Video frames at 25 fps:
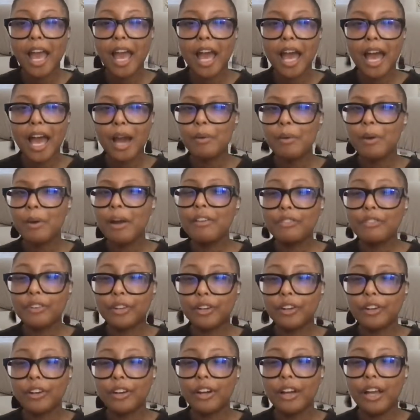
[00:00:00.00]

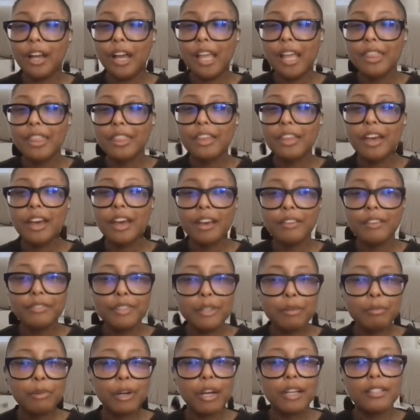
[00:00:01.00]
However, the hefty
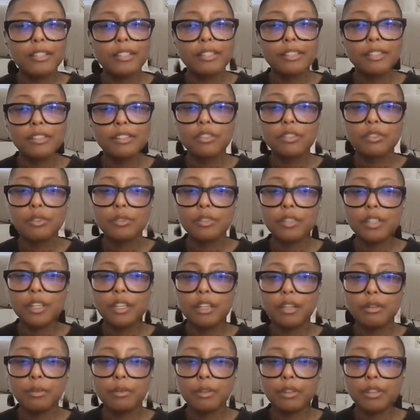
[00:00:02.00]
prices
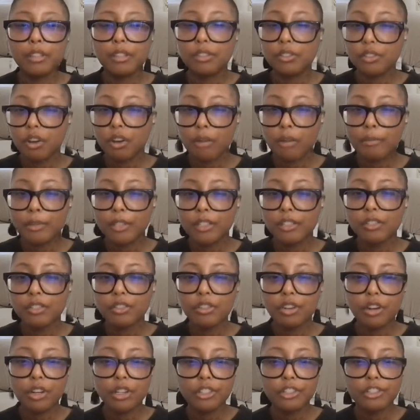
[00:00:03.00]
associated with these garments
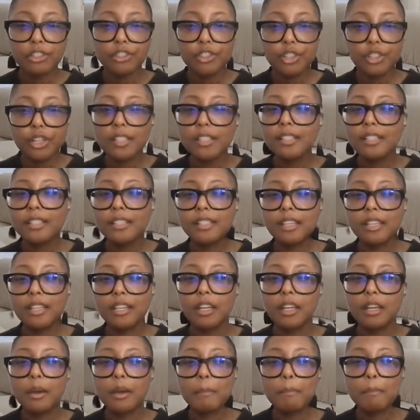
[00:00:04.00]
are just
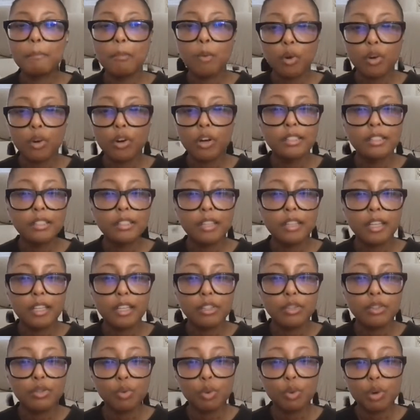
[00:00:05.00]
getting more
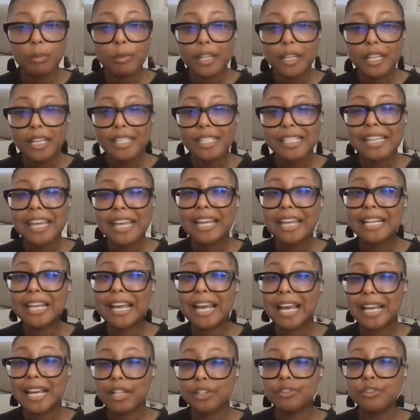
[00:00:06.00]
exorbitant and
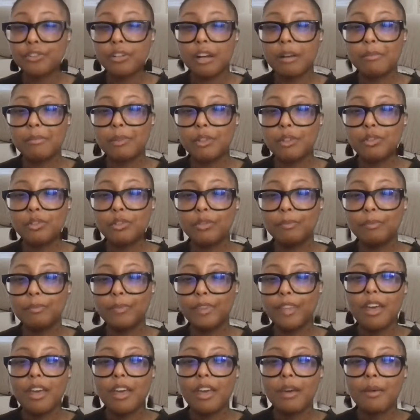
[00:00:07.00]
astronomical.
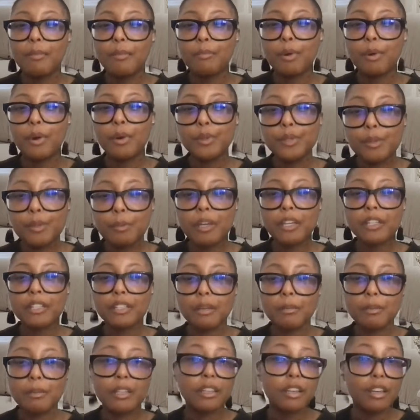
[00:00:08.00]

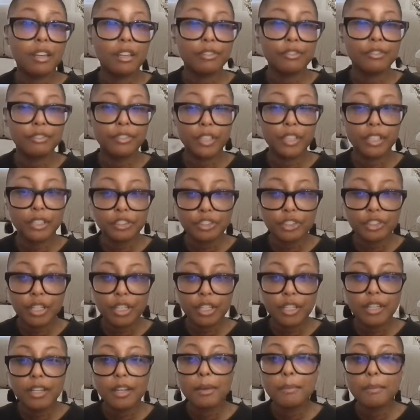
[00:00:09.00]
Post-pandemic
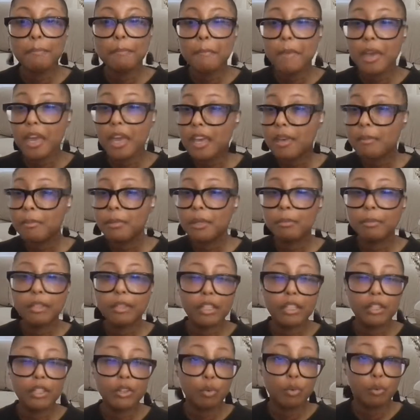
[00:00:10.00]
inflation may be
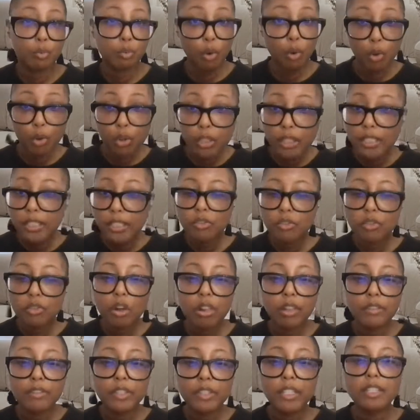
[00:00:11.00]
playing a role into all
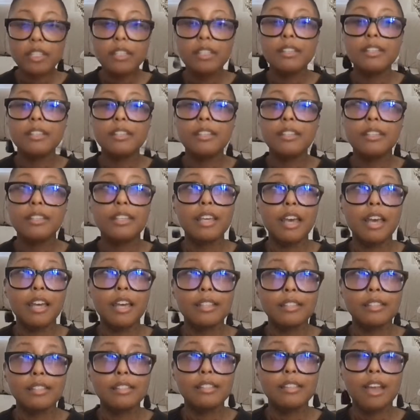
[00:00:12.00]
of this,
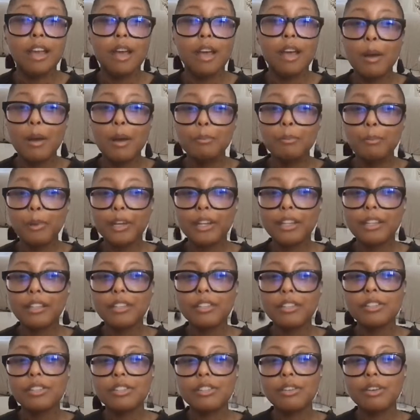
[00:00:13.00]
yes, but
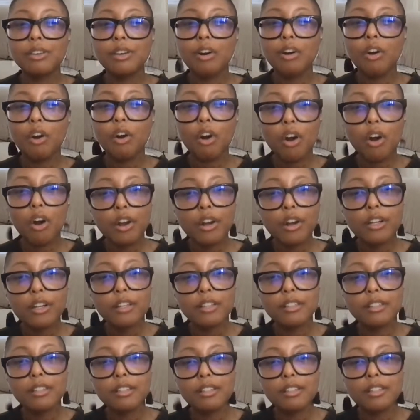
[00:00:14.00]
it's hard
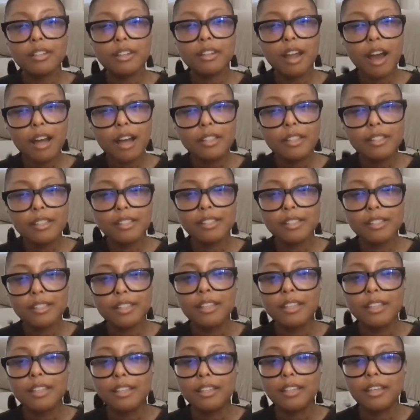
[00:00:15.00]
not to
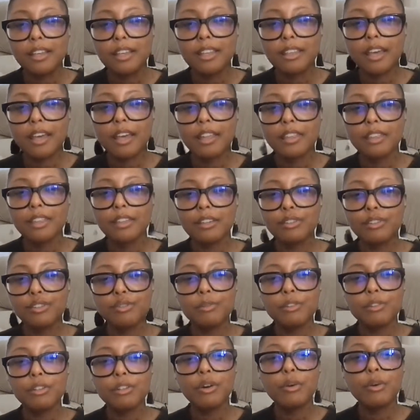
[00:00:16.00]
see that there's
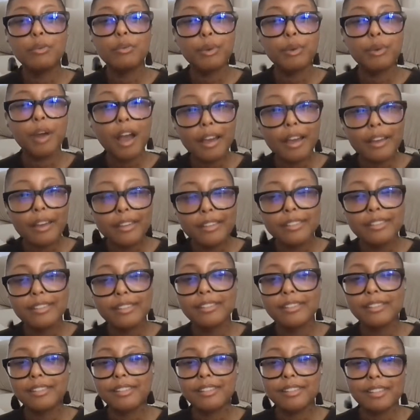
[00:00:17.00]
been a rise
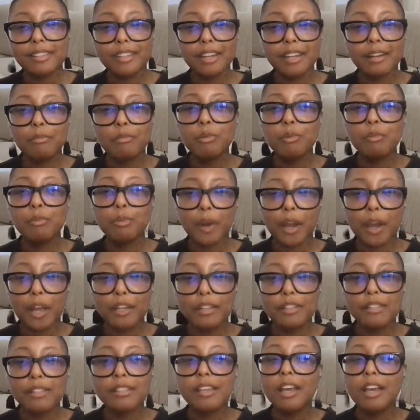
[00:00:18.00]
in sustainable
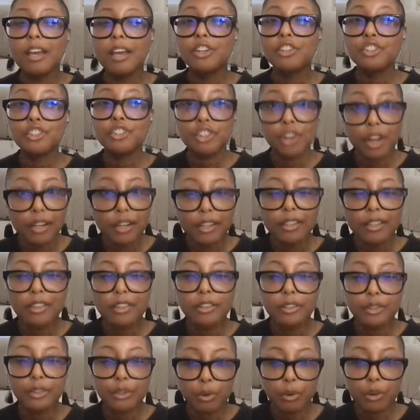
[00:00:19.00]
brands shutting
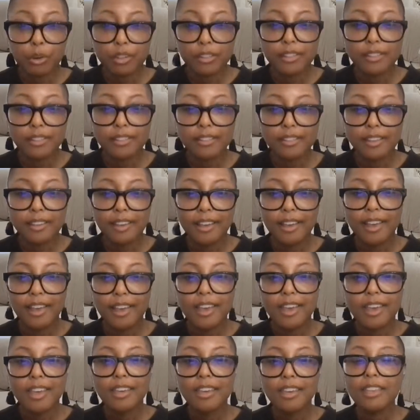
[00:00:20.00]
their doors.
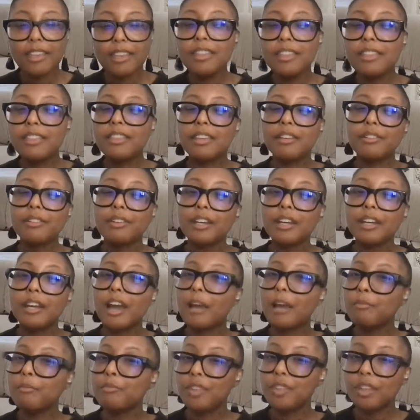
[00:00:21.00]
In theory,
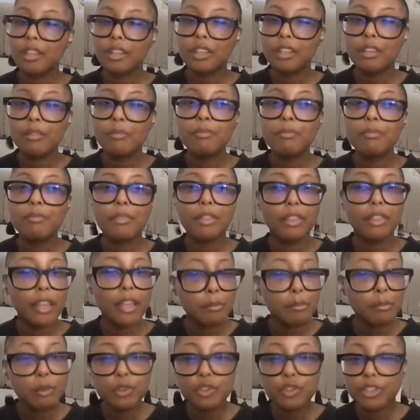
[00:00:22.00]
I'm thinking
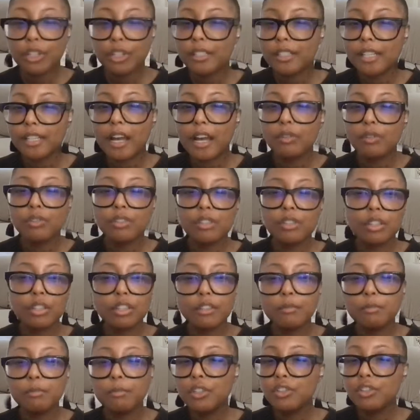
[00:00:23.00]
label shutdowns
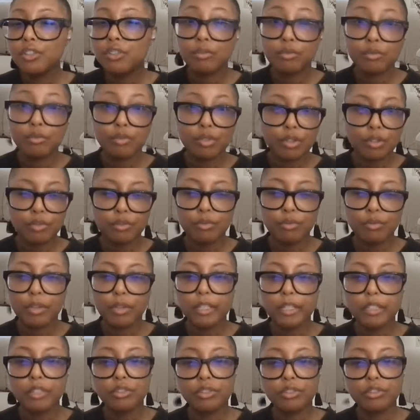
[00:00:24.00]
could be due to
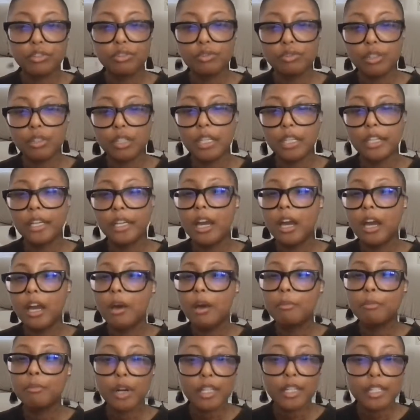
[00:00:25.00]
industry
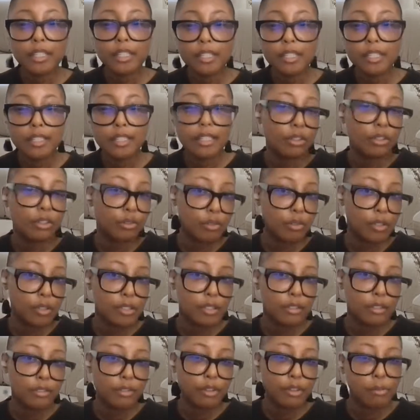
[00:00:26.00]
prices
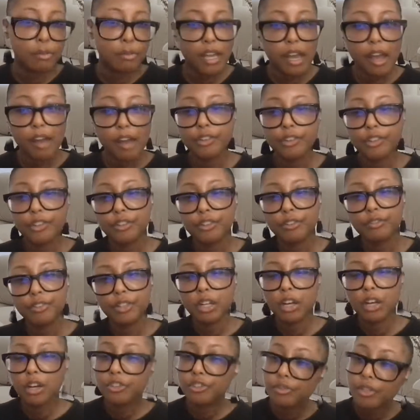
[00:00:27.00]
increasing from an average of
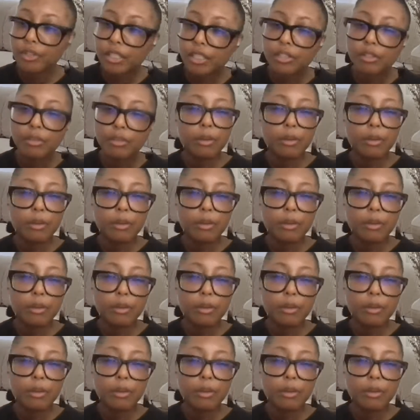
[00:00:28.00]
$100 to